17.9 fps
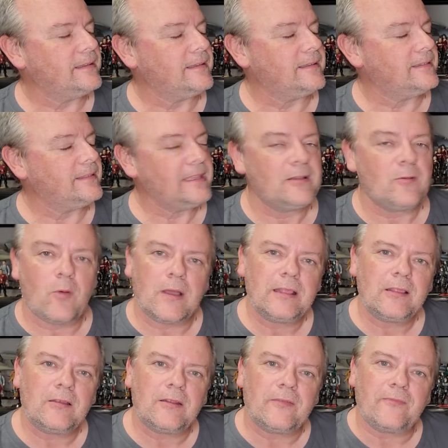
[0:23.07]
they're quite
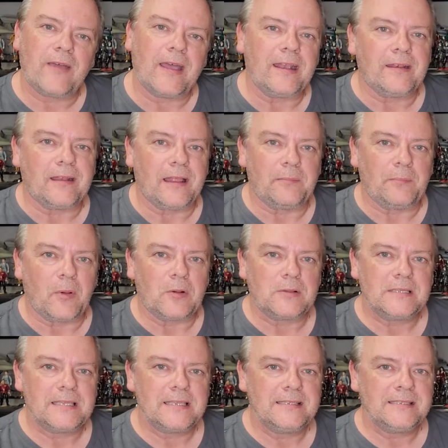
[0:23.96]
a lot of fun
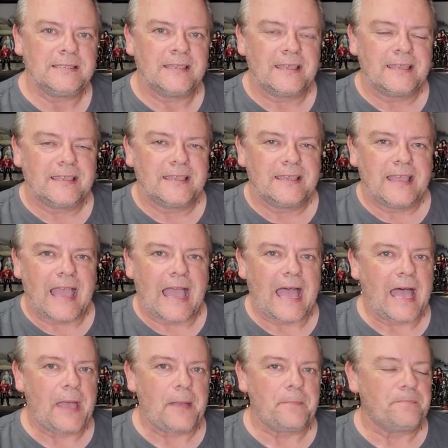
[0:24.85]
unboxings.
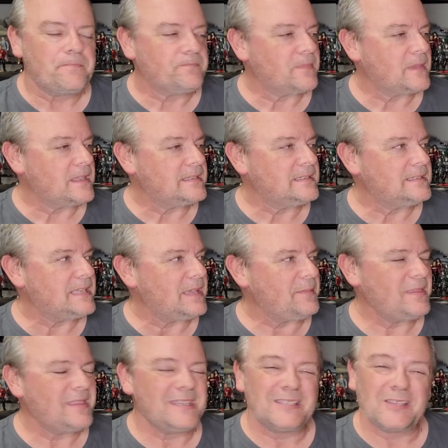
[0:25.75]
Some
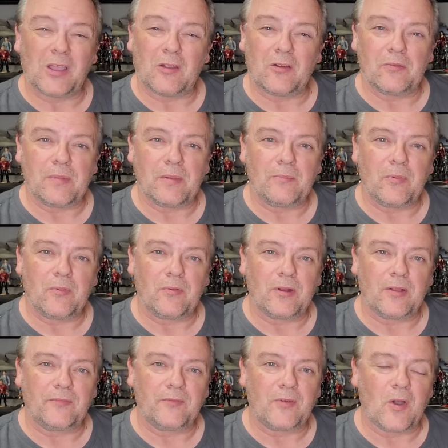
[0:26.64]
of these I remember what
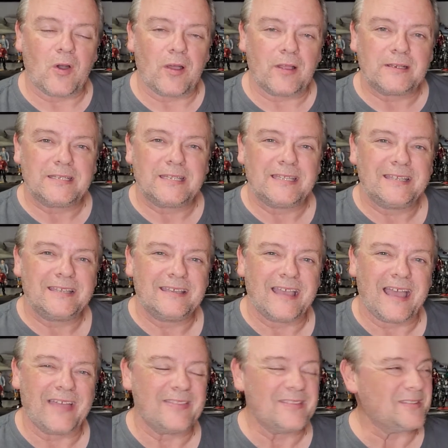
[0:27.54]
I've got,
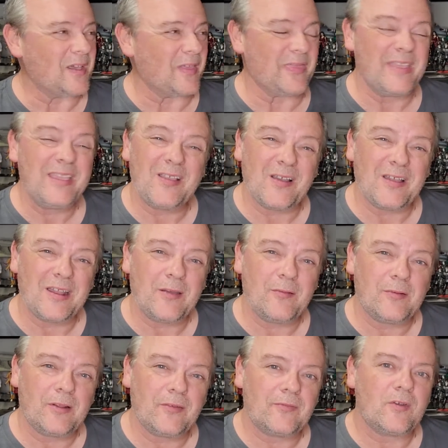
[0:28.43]
others I think I know
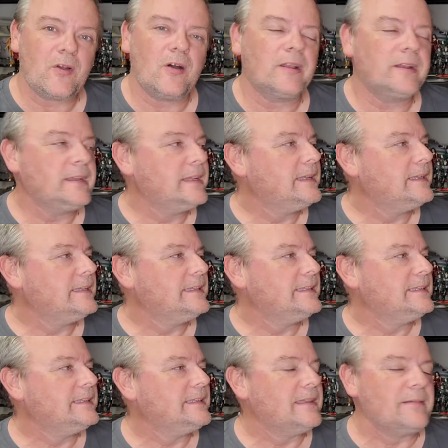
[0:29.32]
what I've got.
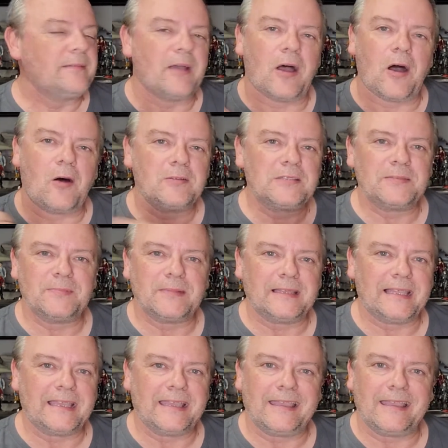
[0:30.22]

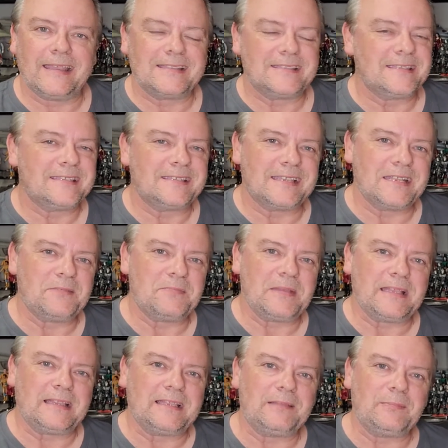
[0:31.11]
Ultimately, it's just going to
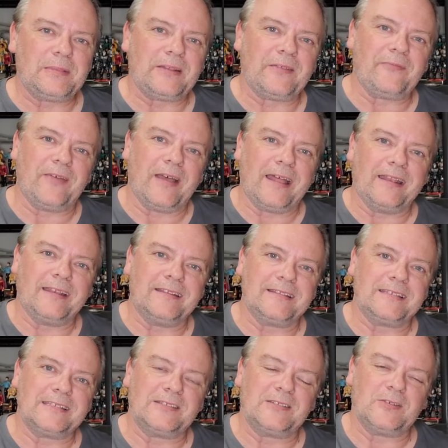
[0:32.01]
be a little bit of fun
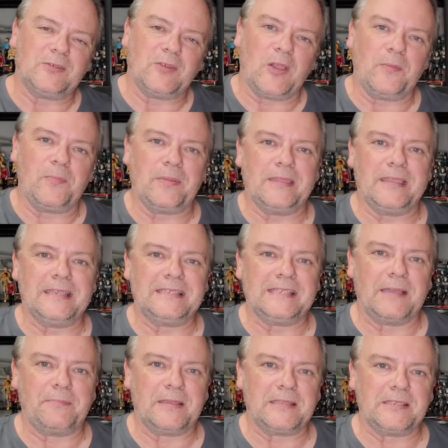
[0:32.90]
just to open these
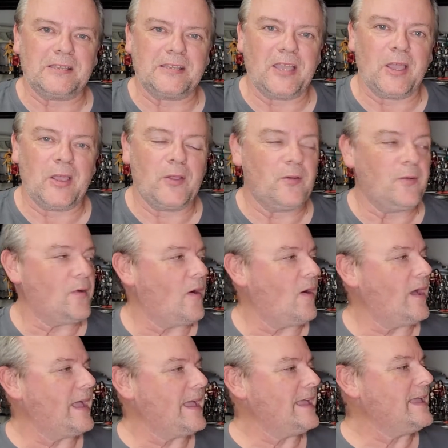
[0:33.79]
up as I
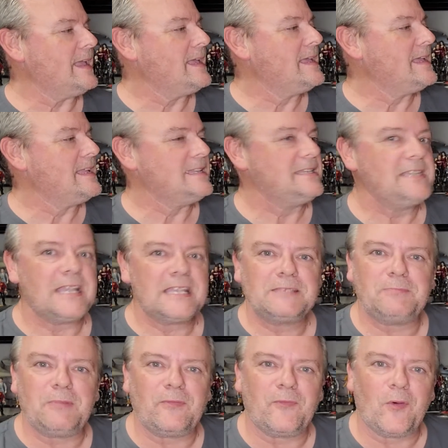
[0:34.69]
go.
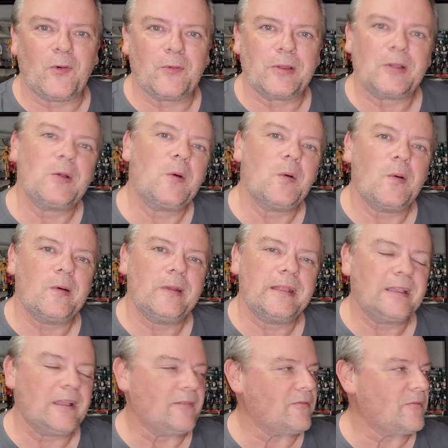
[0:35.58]
Just before
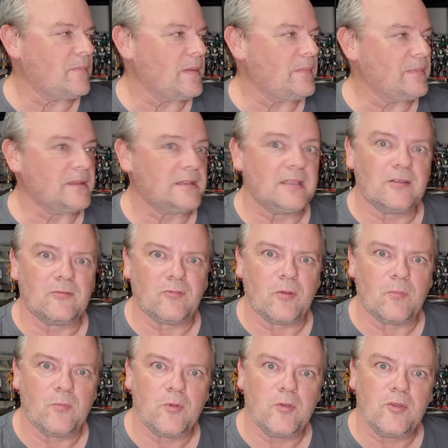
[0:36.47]
recording, I've remembered
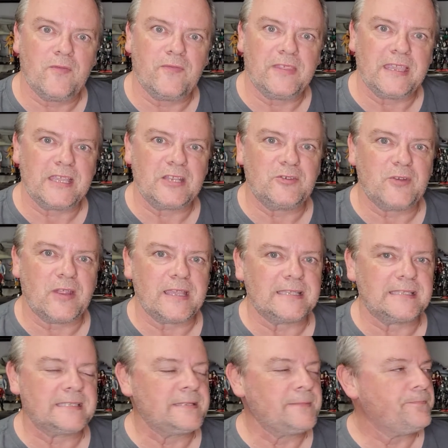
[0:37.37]
remove the
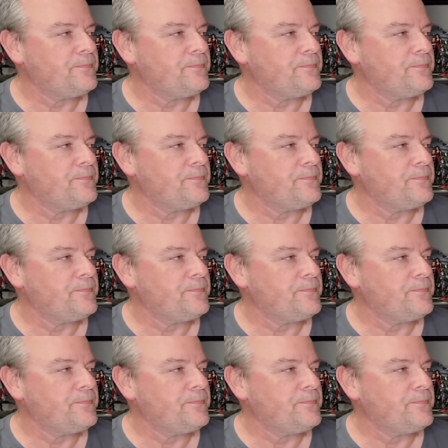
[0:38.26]
address.